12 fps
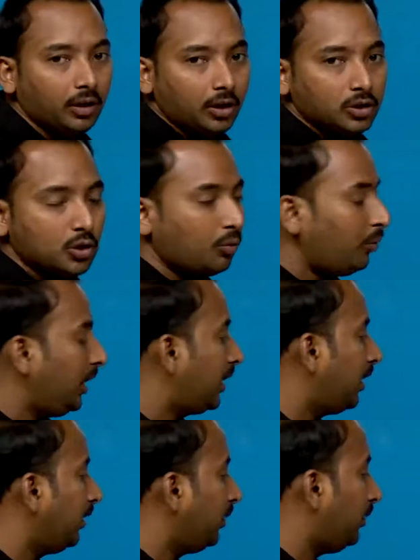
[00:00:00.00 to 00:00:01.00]
So we
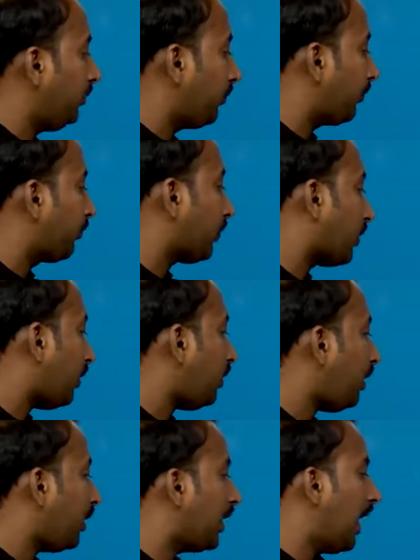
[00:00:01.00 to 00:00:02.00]
can
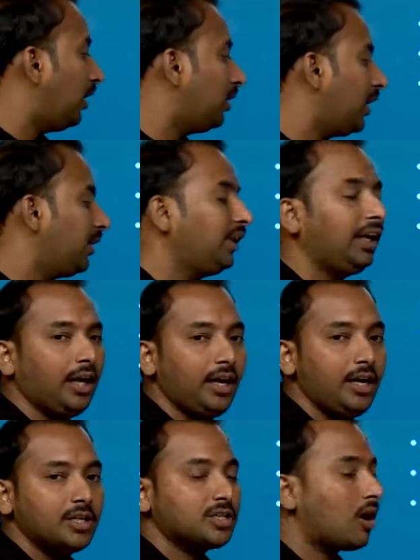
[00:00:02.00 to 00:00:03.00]
calculate the
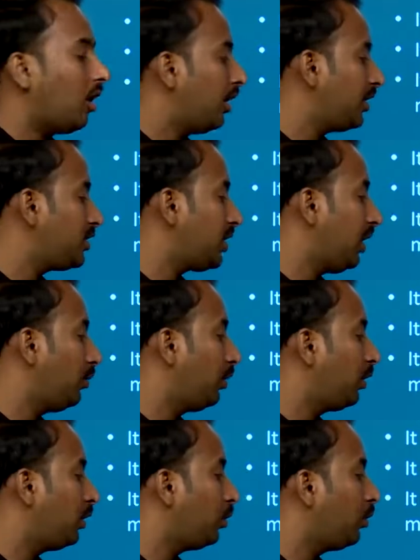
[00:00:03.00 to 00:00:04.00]
radius. R is equal
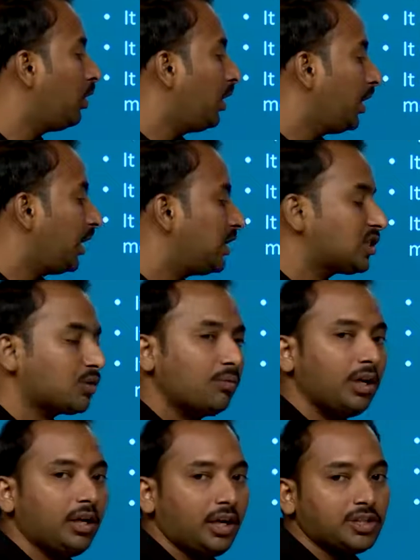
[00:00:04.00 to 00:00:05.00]
to n
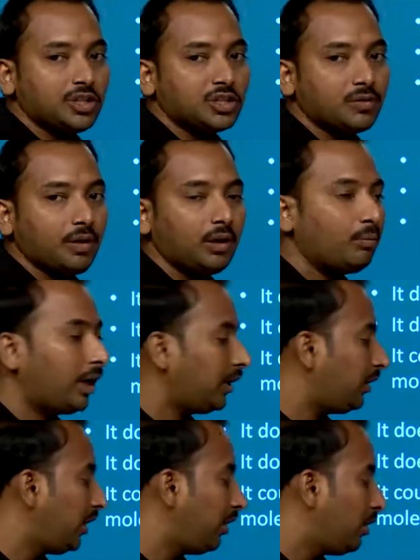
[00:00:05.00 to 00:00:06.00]
square h square by
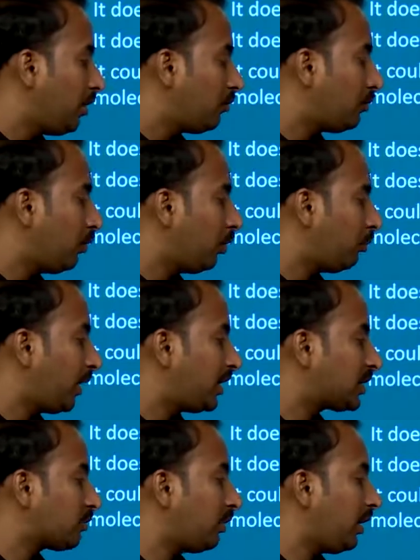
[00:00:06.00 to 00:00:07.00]
the 4 pi
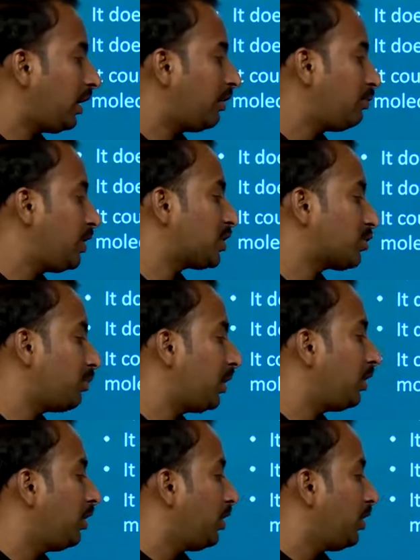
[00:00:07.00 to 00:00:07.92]
square me square.